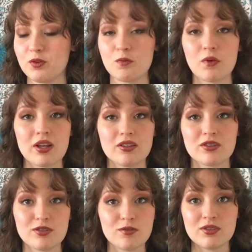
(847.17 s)
When
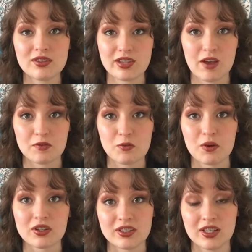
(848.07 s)
students have to
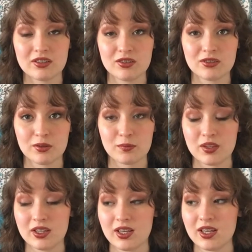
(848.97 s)
work together or
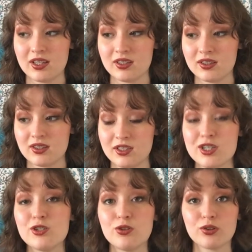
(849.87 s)
something and the
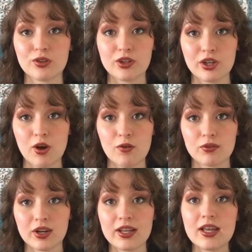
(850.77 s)
teacher's looking
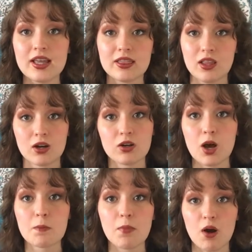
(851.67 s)
over it, they're
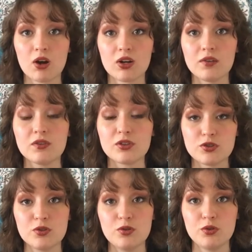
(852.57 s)
not part of the
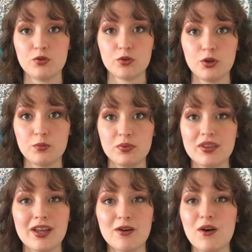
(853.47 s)
student group.
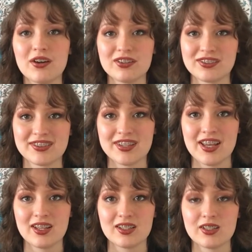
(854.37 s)
They don't
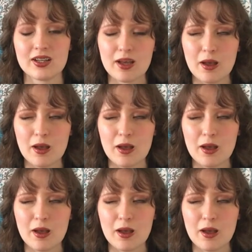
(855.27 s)
understand